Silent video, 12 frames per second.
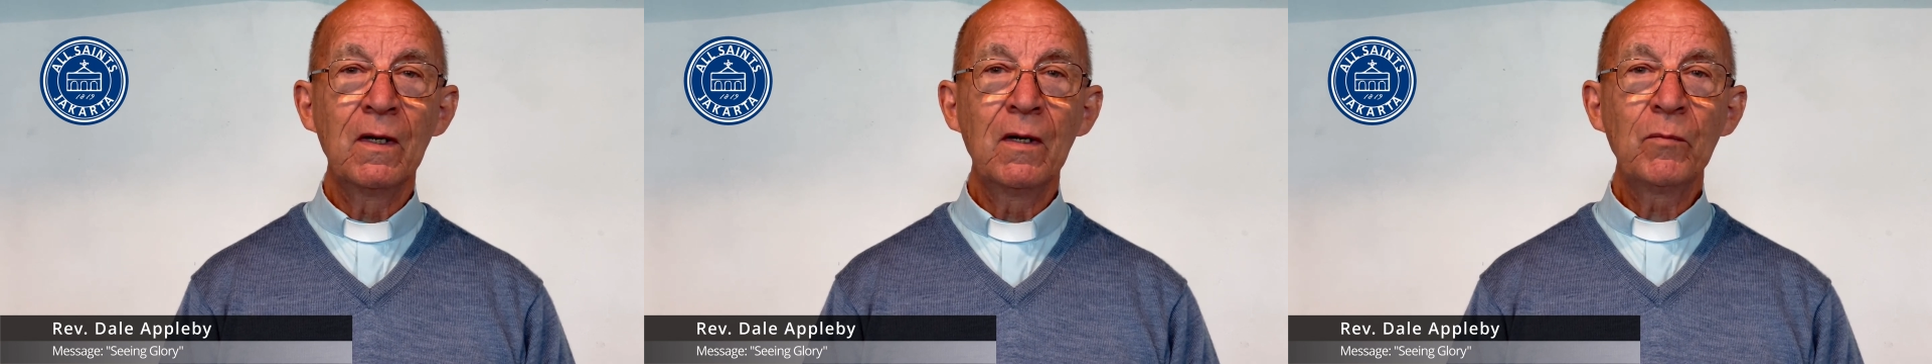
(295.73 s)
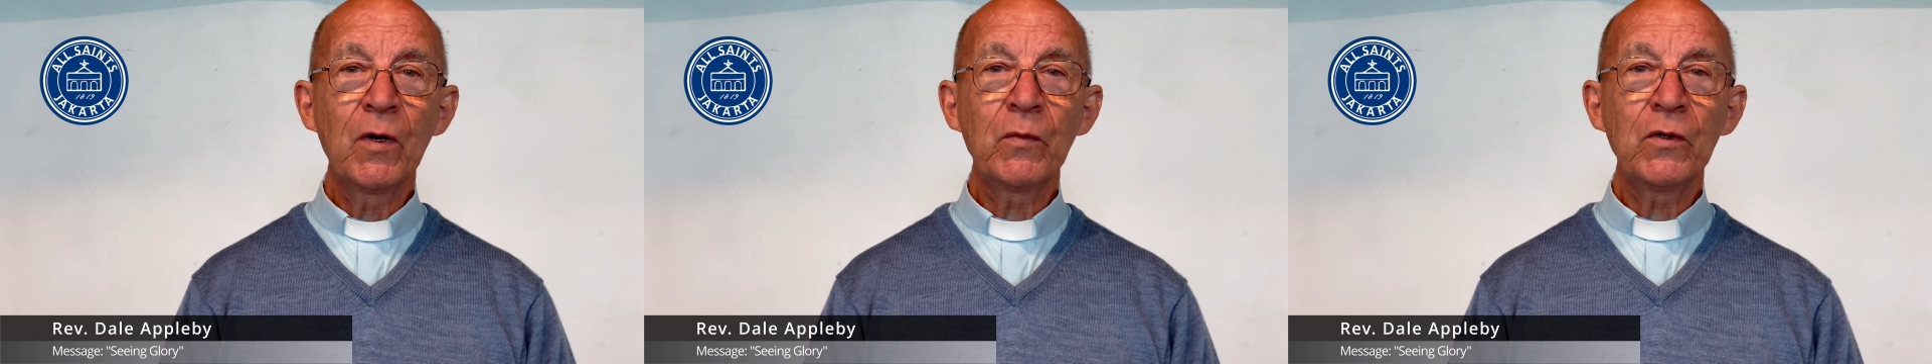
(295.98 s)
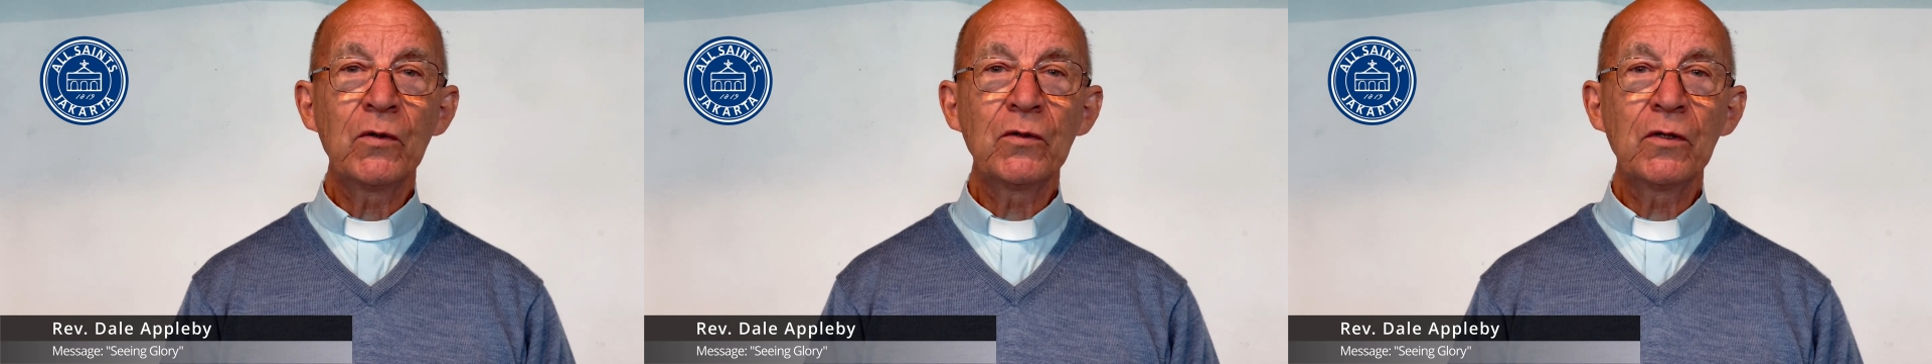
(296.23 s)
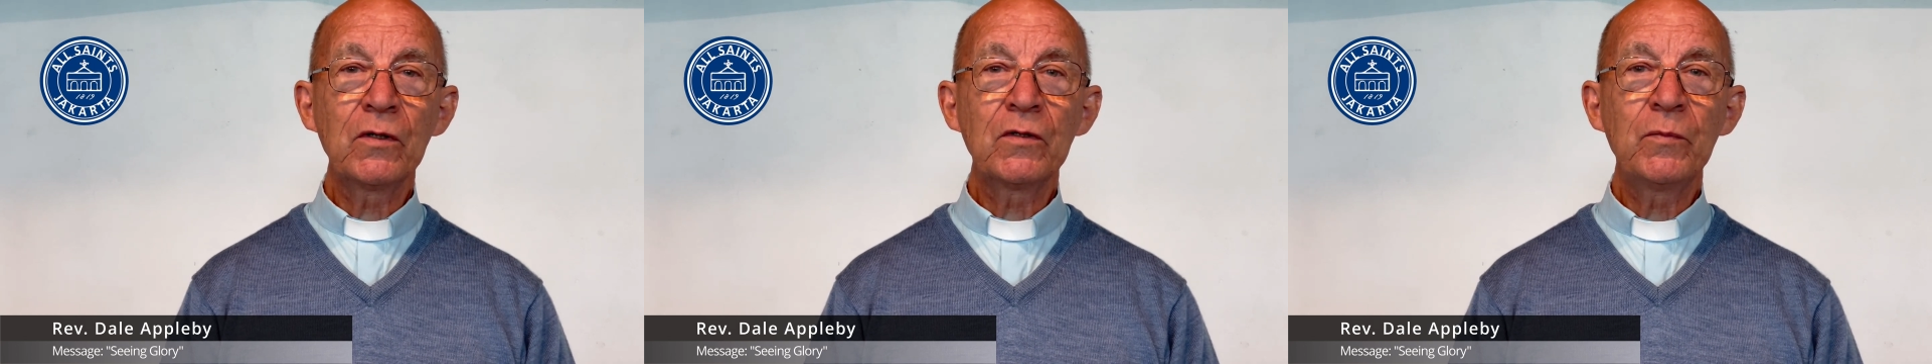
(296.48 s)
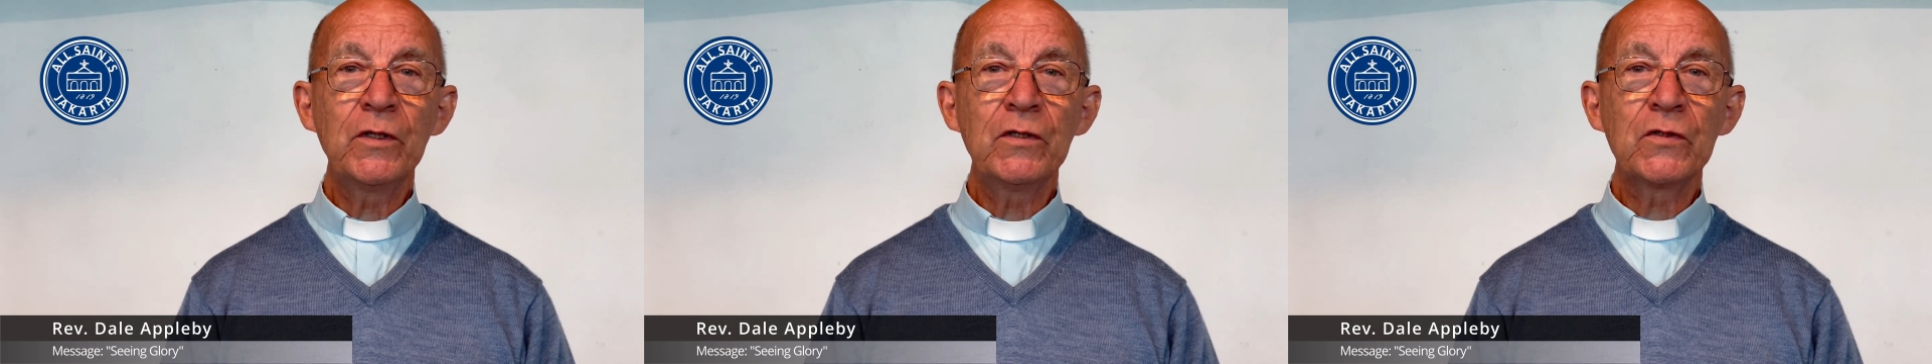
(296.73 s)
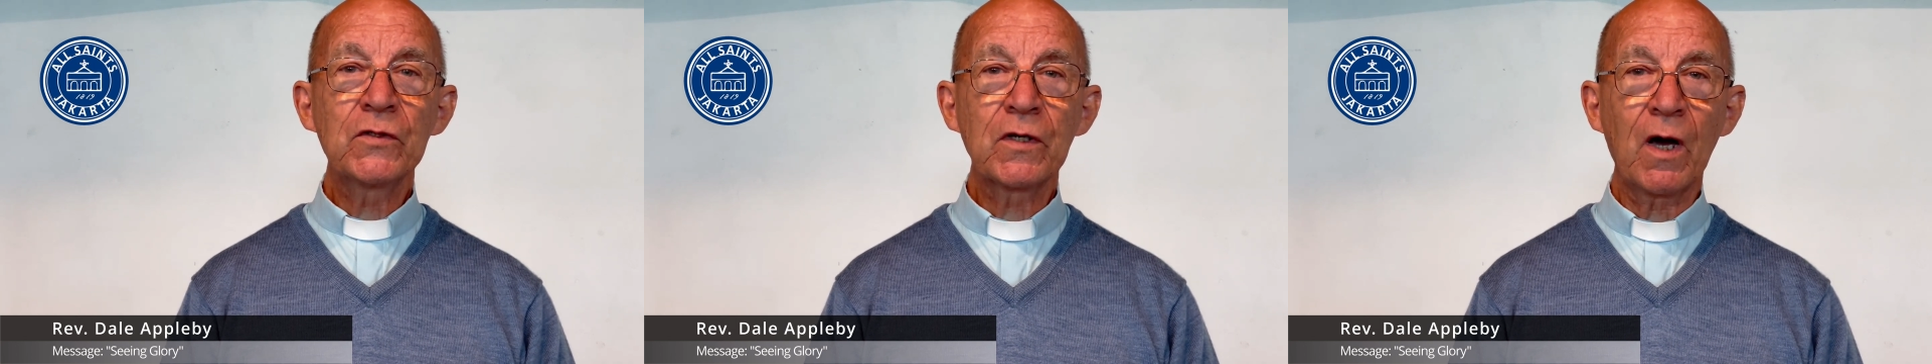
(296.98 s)
But we ought not to be
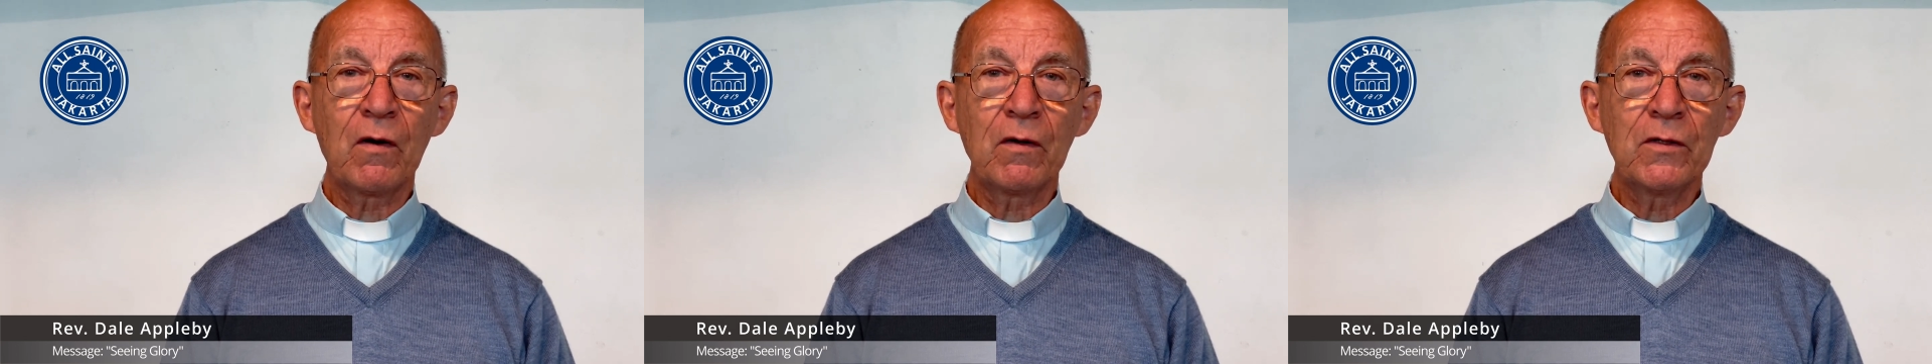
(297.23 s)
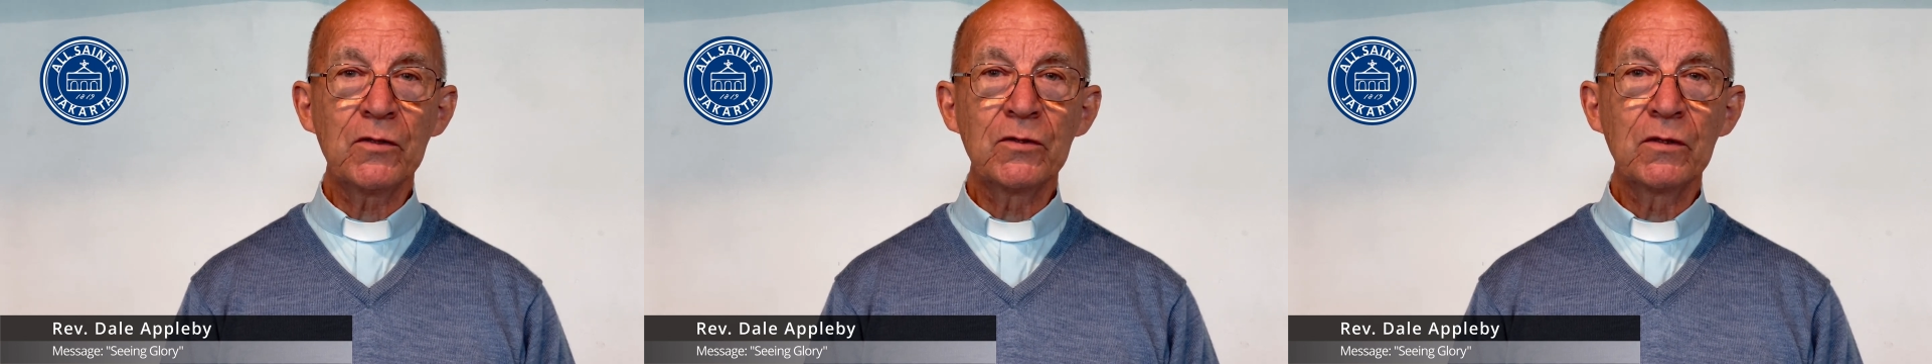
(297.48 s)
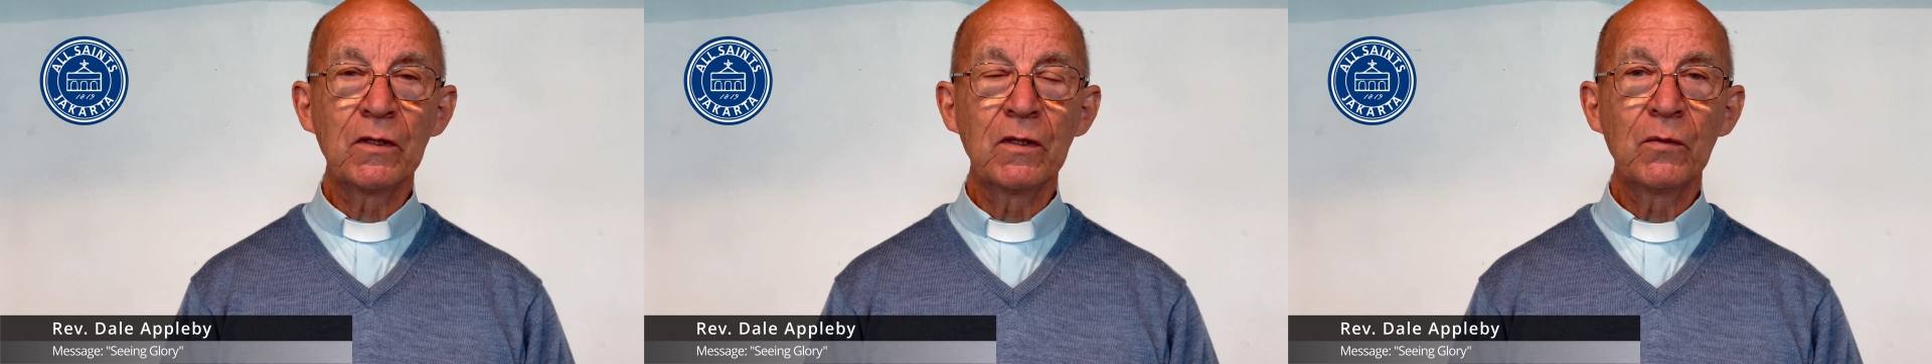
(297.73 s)
discouraged.